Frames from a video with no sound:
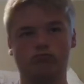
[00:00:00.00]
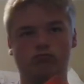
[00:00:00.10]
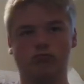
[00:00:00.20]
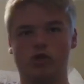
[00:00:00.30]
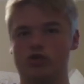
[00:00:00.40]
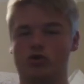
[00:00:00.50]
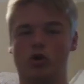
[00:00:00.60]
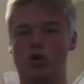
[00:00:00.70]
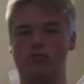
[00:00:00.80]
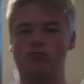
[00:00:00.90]
doesn't
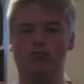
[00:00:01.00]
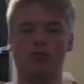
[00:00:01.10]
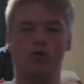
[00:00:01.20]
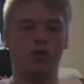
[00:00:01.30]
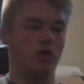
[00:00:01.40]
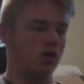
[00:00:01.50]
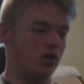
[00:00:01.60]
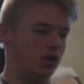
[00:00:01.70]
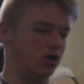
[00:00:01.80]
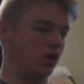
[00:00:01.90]
hurt.
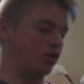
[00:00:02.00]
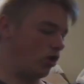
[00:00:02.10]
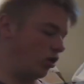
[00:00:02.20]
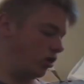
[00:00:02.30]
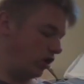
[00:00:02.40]
Those are the